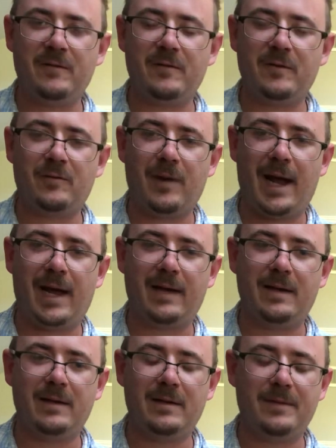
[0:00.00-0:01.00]
of the rack
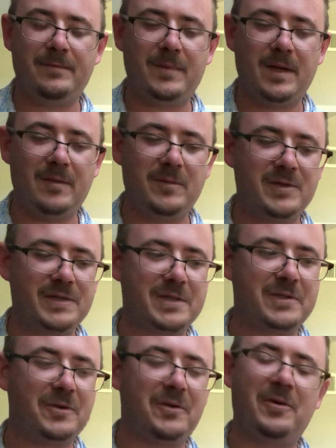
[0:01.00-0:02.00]
at a music
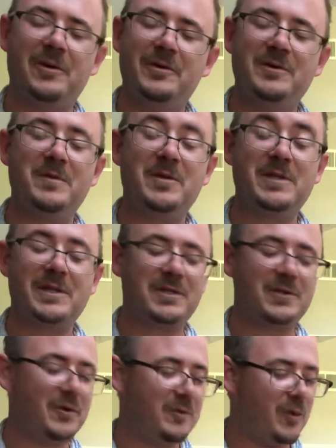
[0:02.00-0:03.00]
store, used music
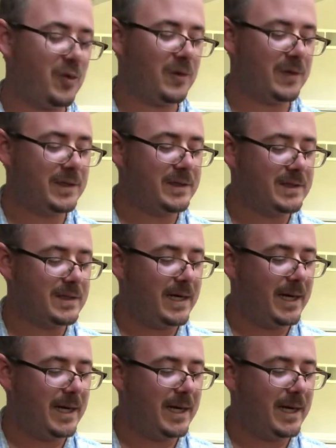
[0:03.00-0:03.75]
store in Portland,